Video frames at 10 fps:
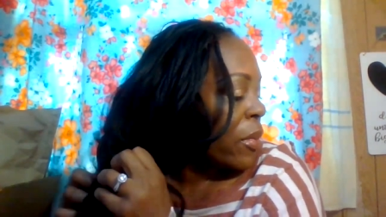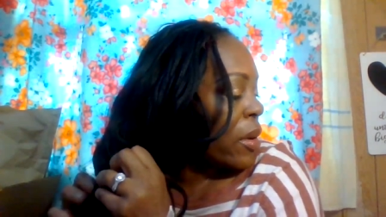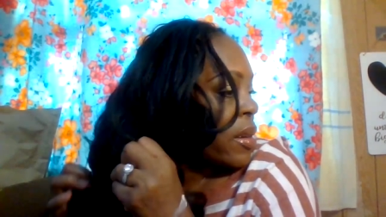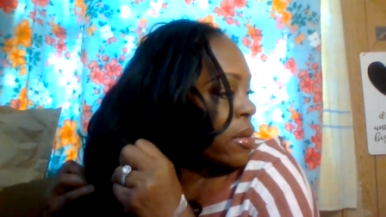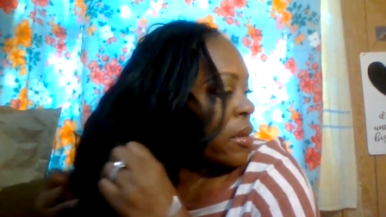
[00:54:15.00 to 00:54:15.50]

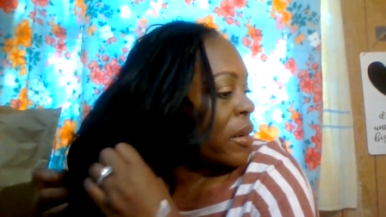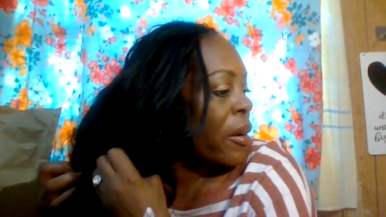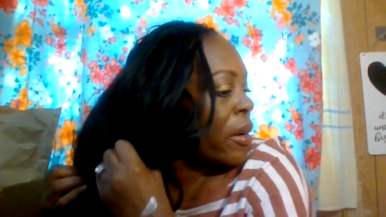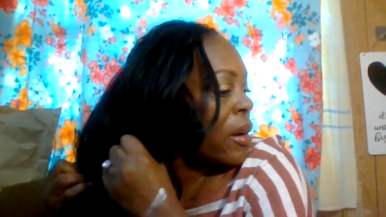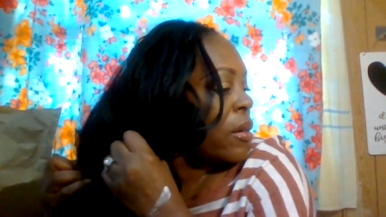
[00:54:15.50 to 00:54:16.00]
It's
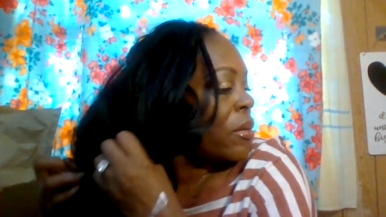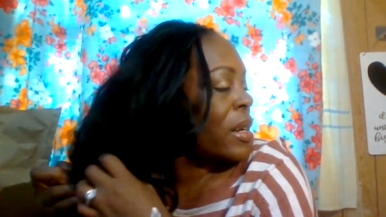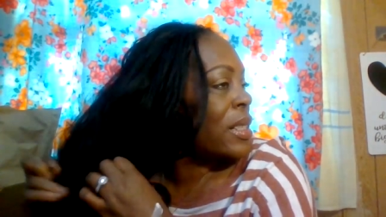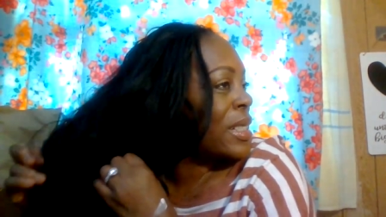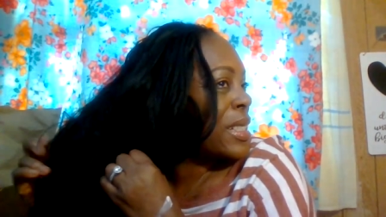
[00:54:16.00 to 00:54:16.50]
there we go.
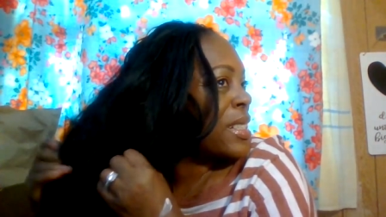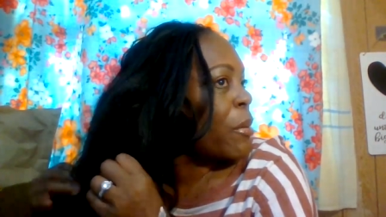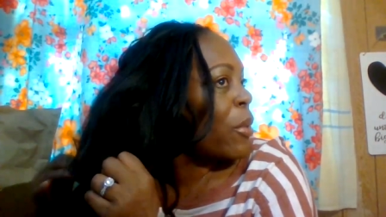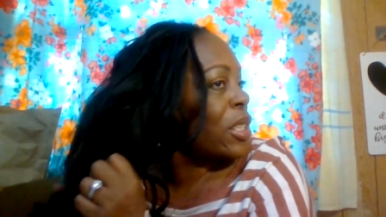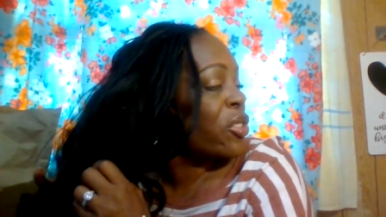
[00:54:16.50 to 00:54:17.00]
It's
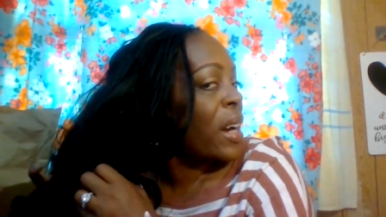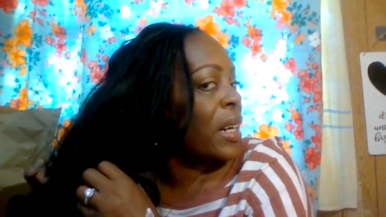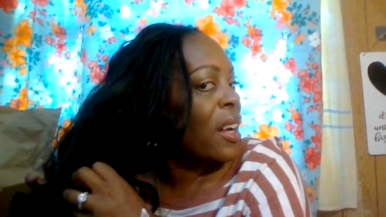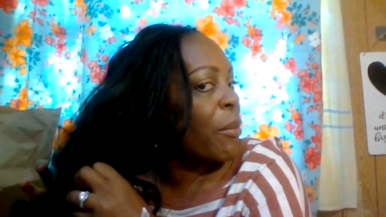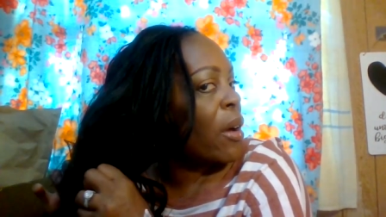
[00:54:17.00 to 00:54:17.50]
somewhat trying to
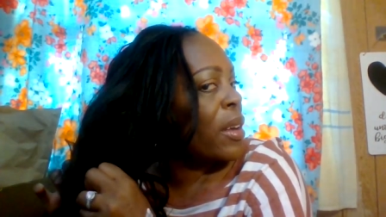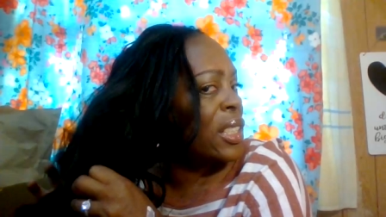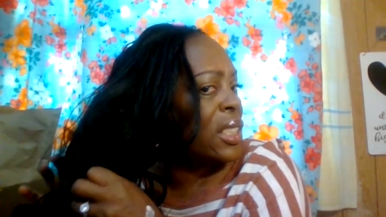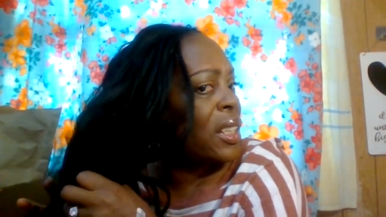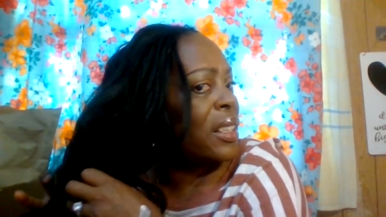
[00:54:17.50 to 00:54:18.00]
come out.
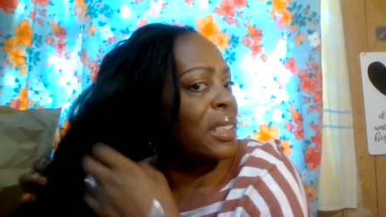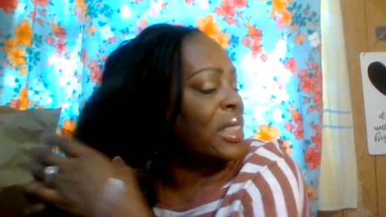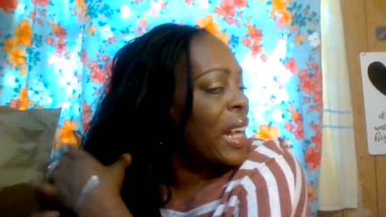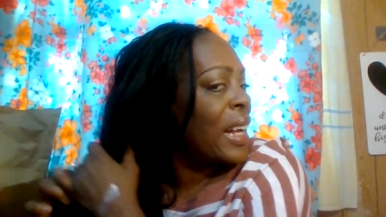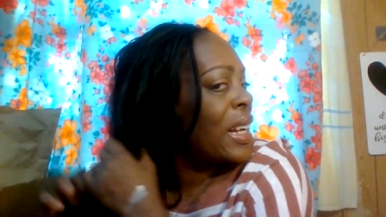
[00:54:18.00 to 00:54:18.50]
It's the
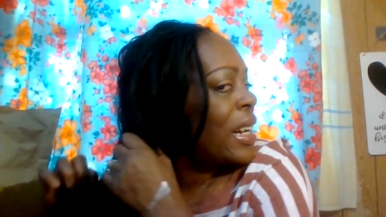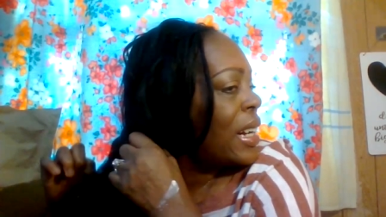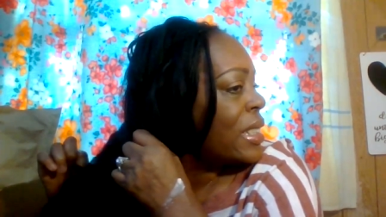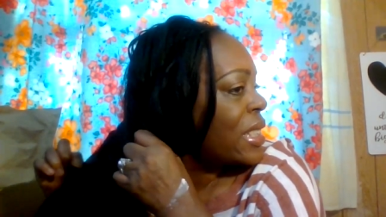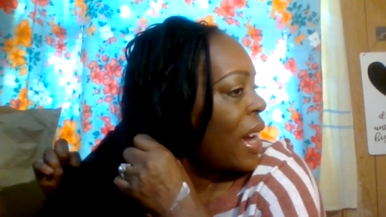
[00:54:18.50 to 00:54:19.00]

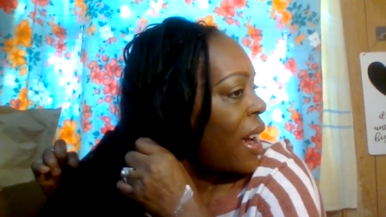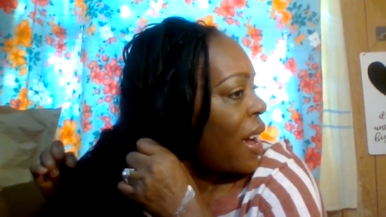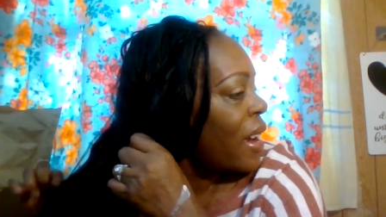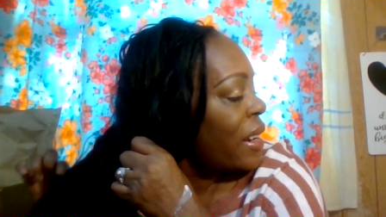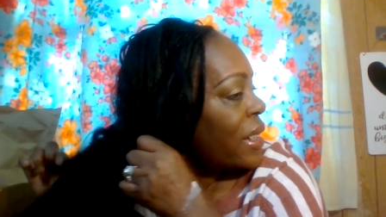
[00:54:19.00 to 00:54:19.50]

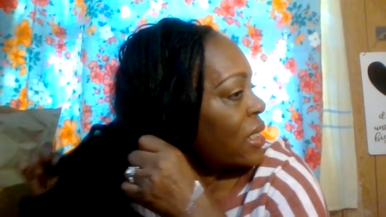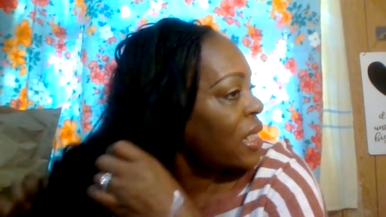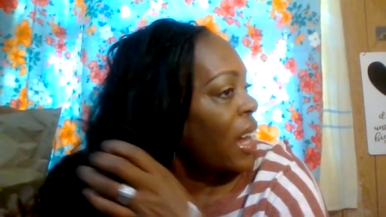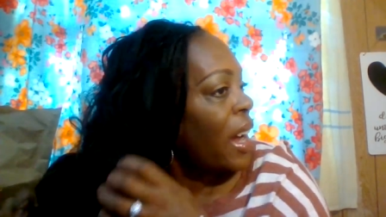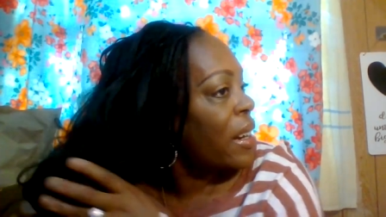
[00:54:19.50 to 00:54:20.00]
tie that's
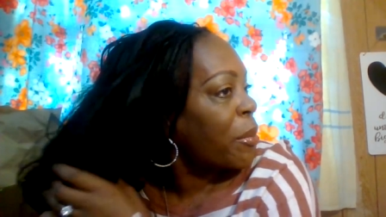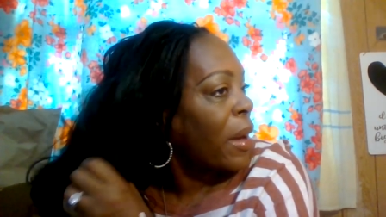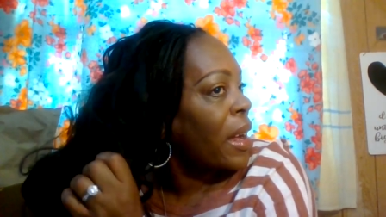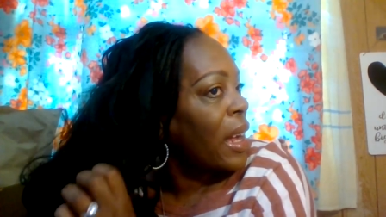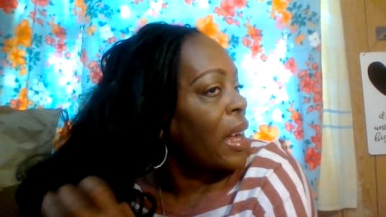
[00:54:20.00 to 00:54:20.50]
tied in
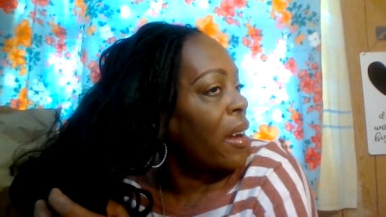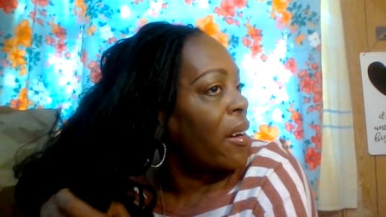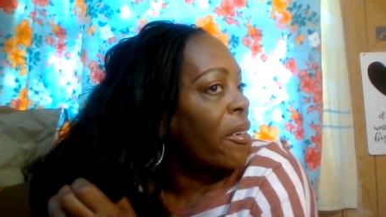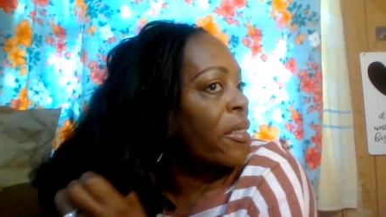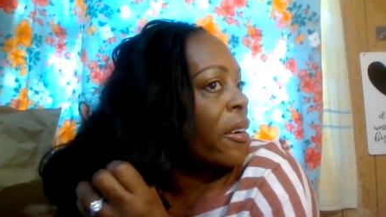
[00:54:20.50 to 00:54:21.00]
my
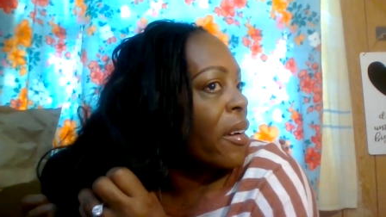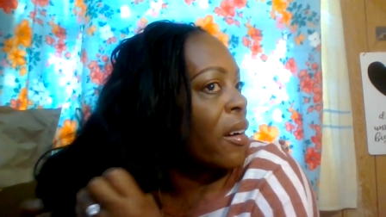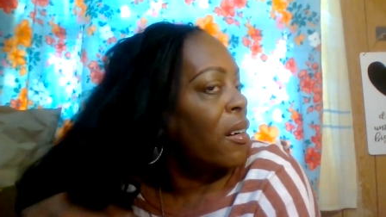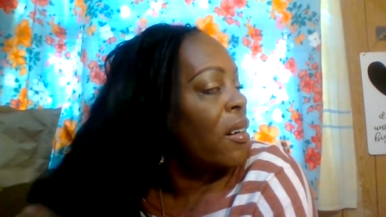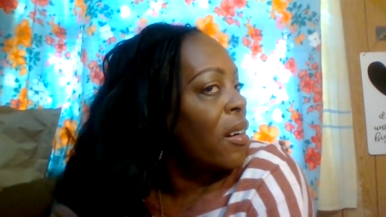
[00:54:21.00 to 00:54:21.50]
hair. There we
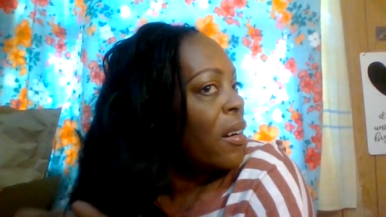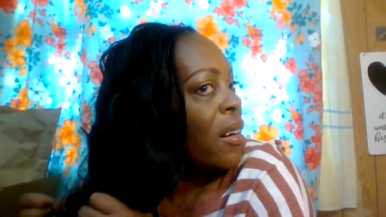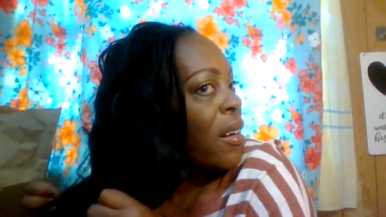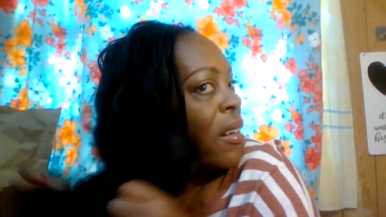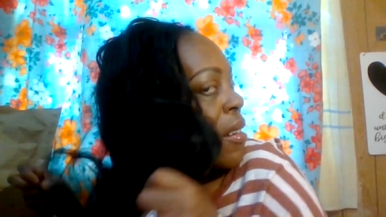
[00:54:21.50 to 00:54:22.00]
go.
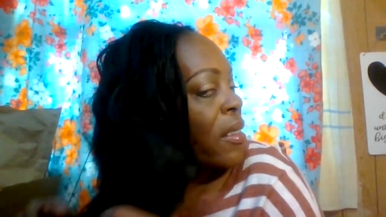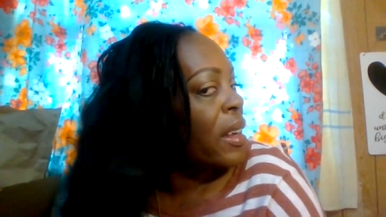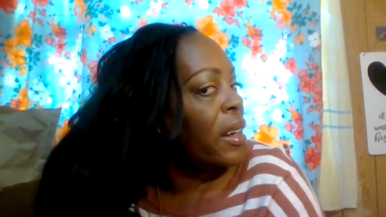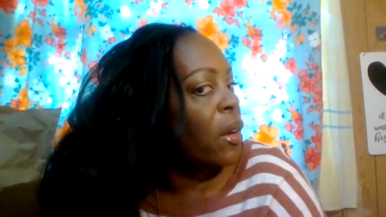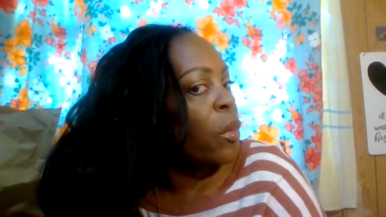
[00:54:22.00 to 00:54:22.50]

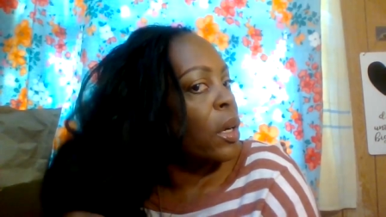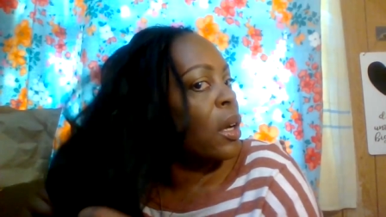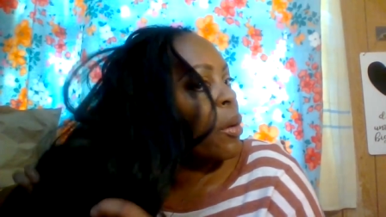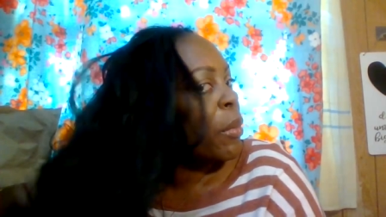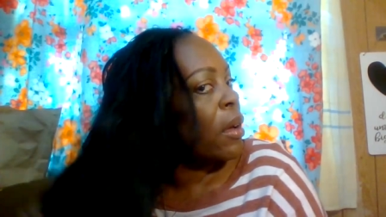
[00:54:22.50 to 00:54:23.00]
That didn't want to
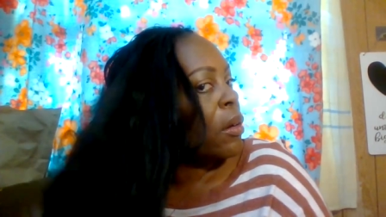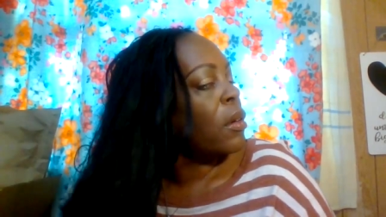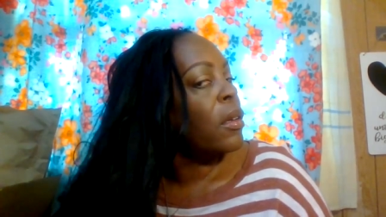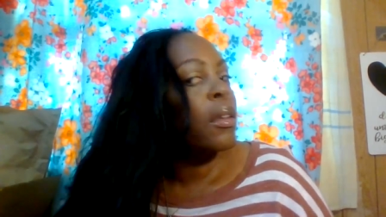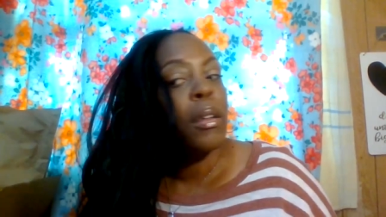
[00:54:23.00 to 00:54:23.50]
come out.
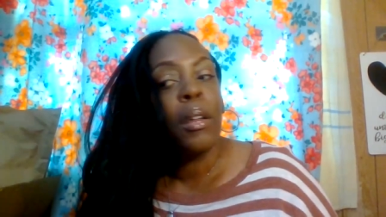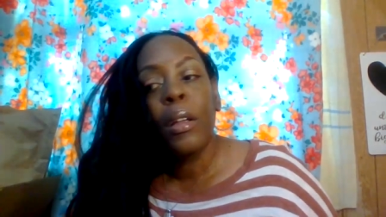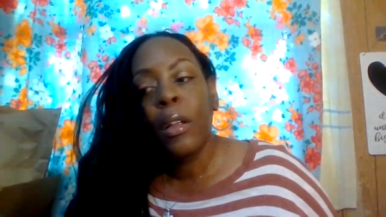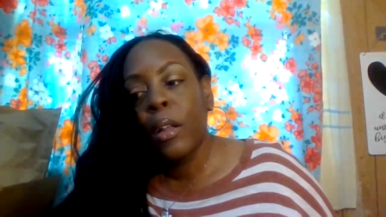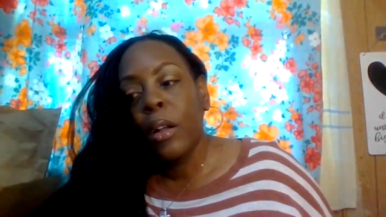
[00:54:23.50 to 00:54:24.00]

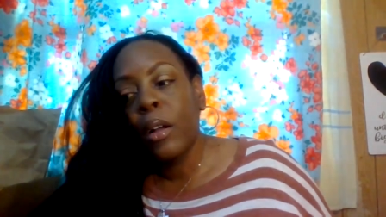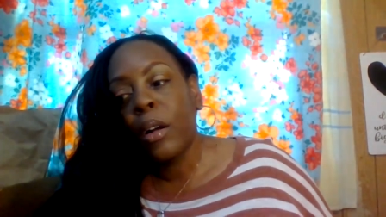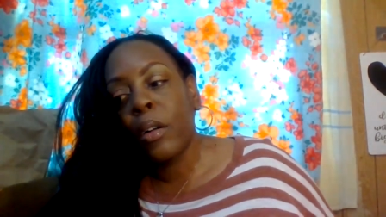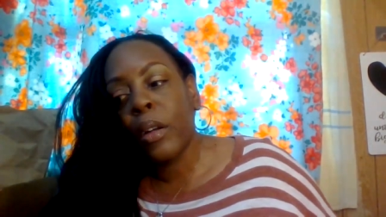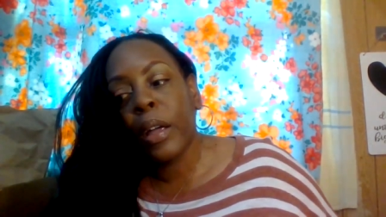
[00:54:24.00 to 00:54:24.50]

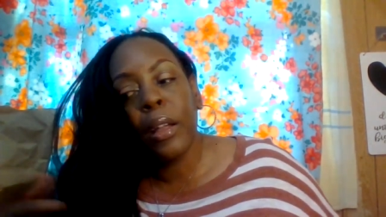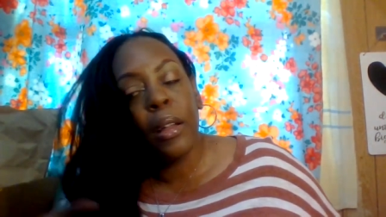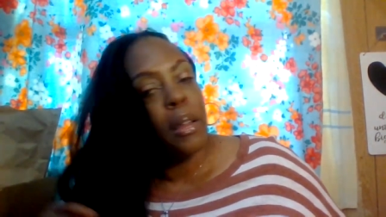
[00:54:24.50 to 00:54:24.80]
Okay.